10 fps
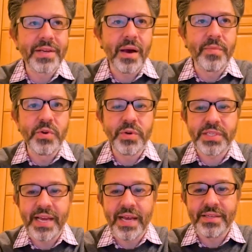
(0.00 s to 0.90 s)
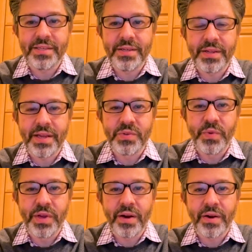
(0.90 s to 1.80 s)
come to a standstill as
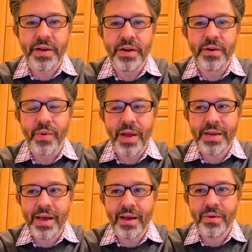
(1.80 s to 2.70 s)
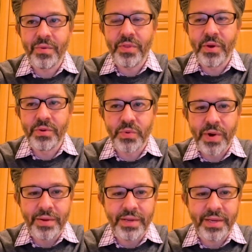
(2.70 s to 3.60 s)
we are here right now with those
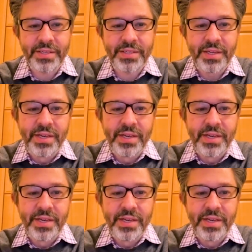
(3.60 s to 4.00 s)
around us,